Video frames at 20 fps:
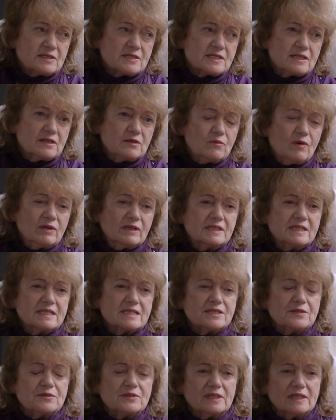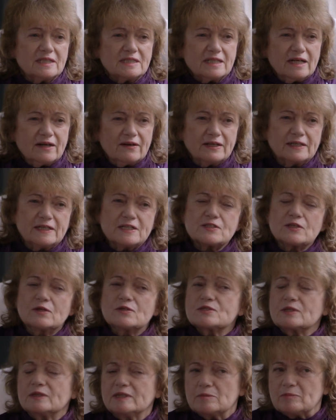so while it is utilitarian, it's
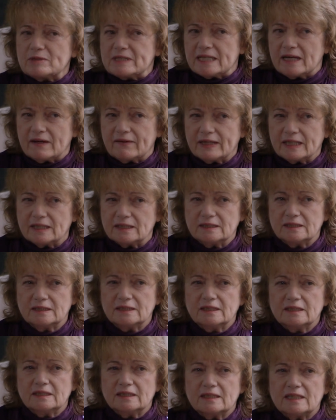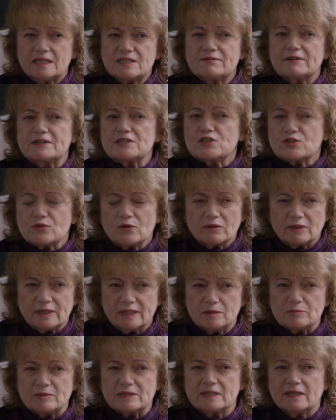also libertarian. It's very
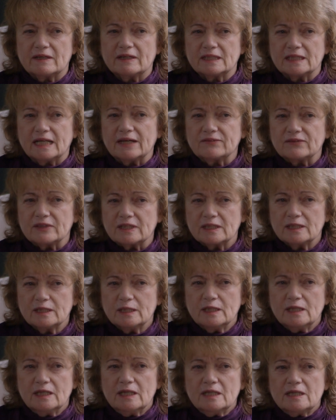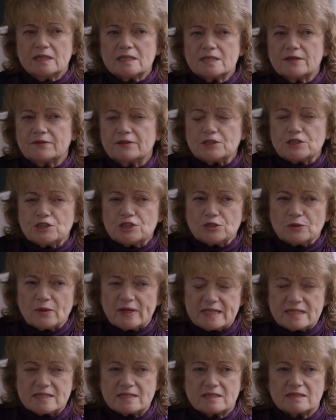strongly libertarian, I think. Yes. So that
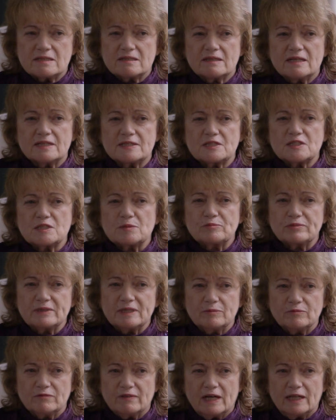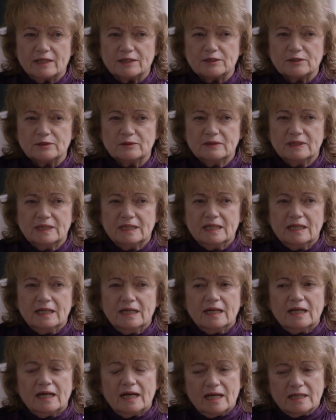choice is a supreme value.
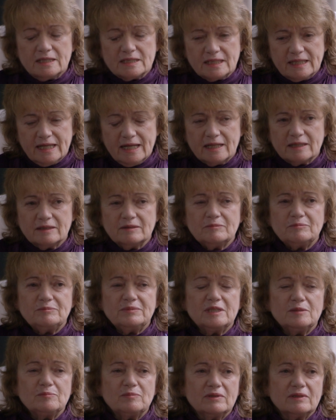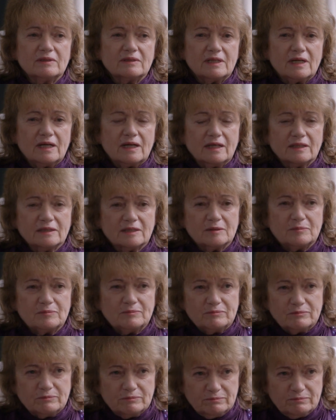And again, people on the